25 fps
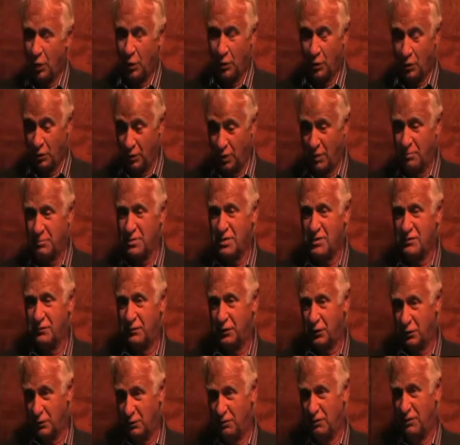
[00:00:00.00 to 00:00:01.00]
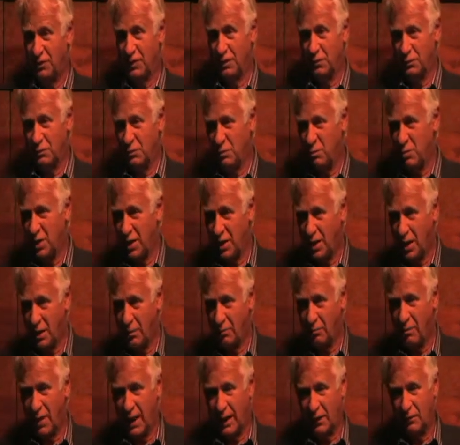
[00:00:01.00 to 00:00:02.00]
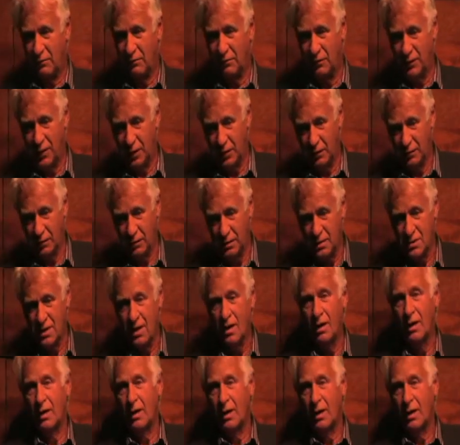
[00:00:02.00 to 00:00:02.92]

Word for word: Europe's food fields became battlefields,